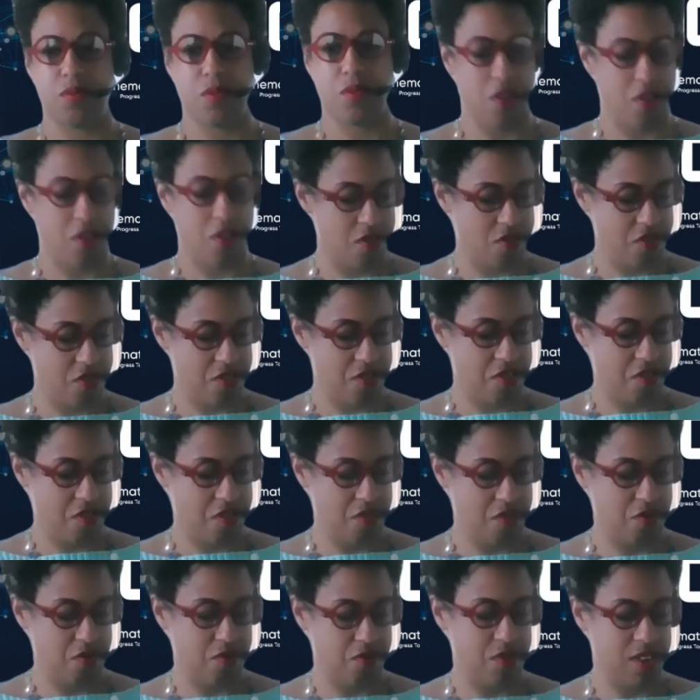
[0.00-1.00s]
Earth,
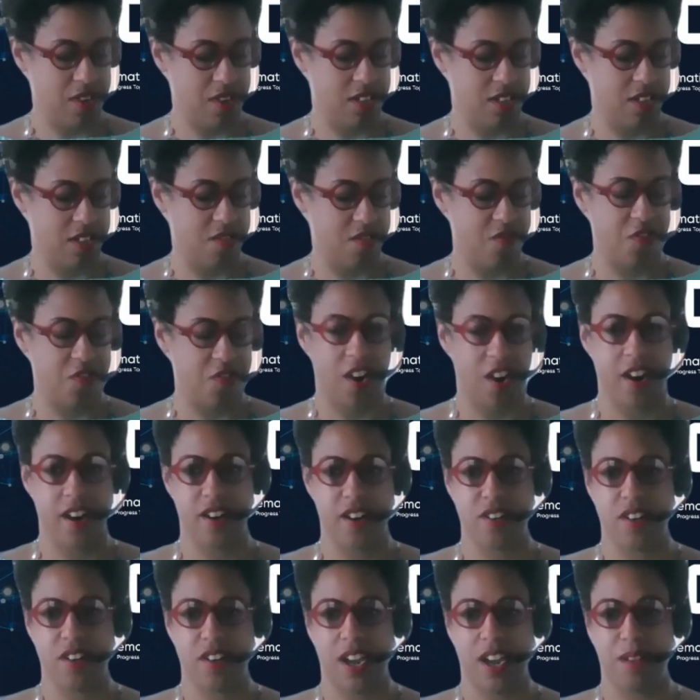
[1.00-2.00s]
Wind, and
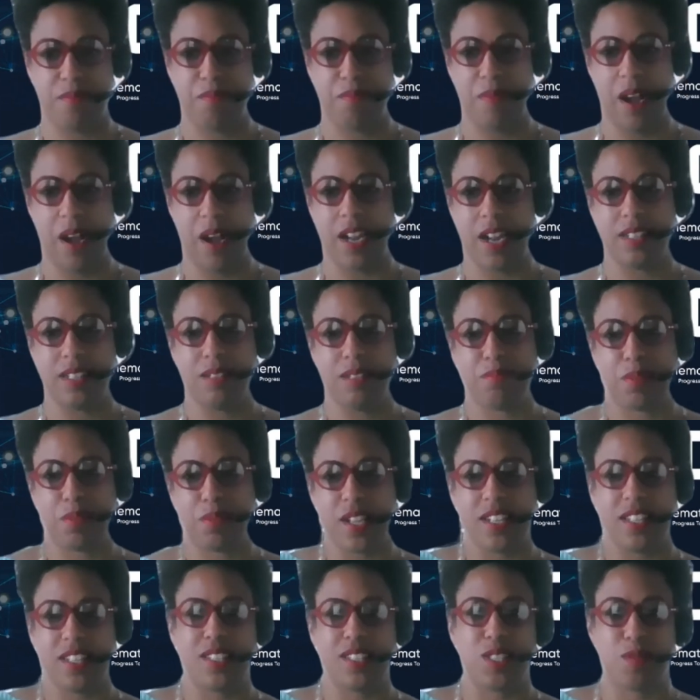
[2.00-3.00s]
Fire. I, I
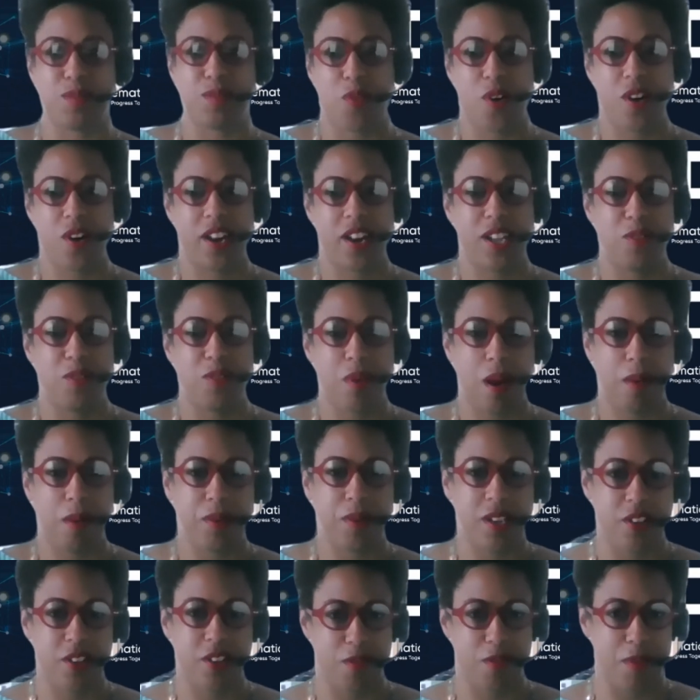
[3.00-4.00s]
played it this morning. You'll
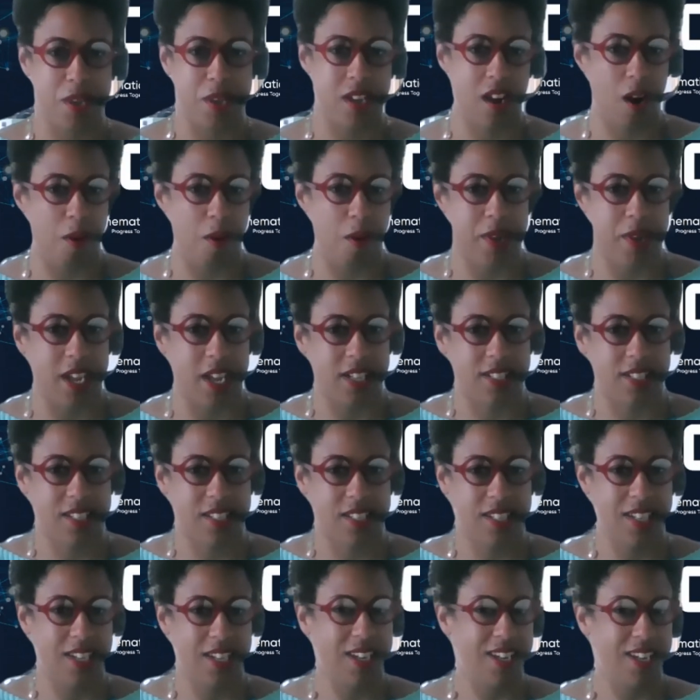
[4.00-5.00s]
probably hear me humming
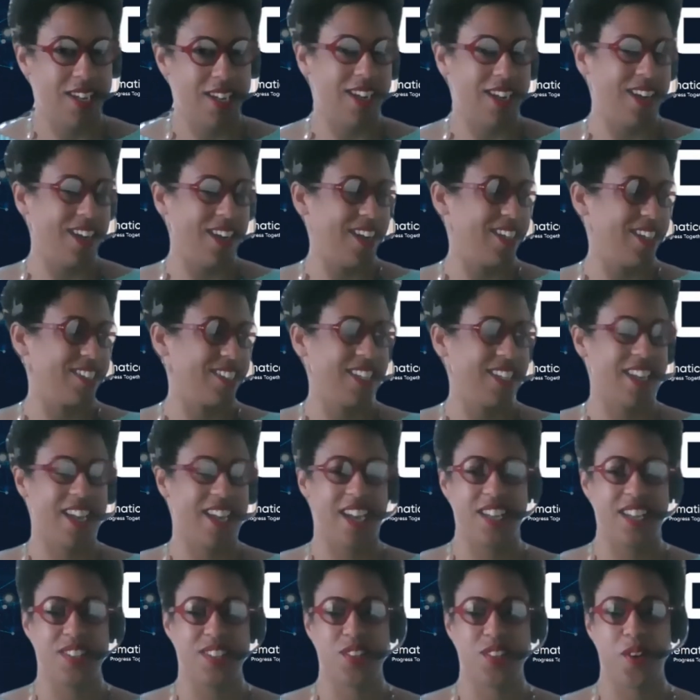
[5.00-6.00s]
it uh,
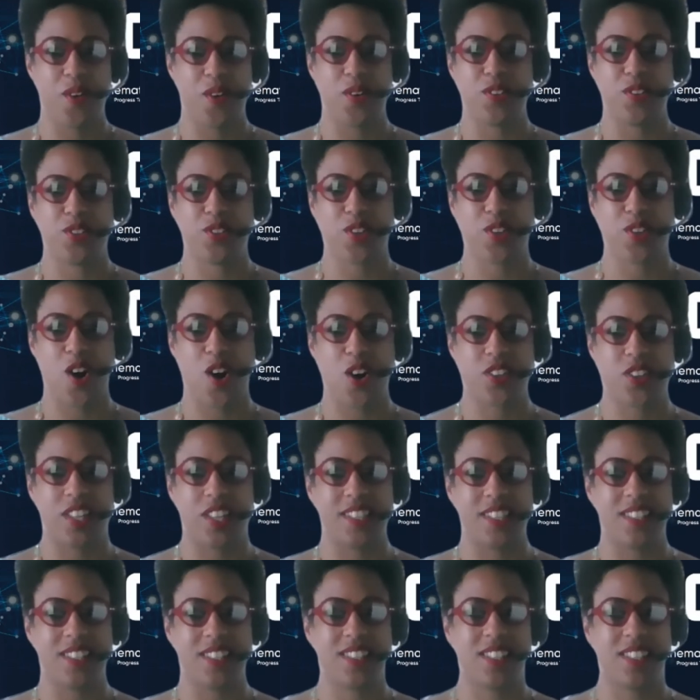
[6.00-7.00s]
today. Is there a song
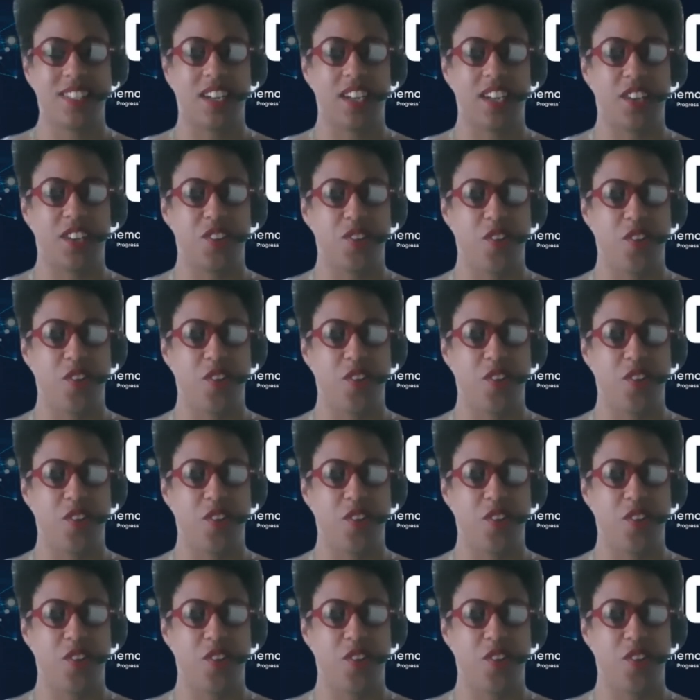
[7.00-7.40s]
that is stuck in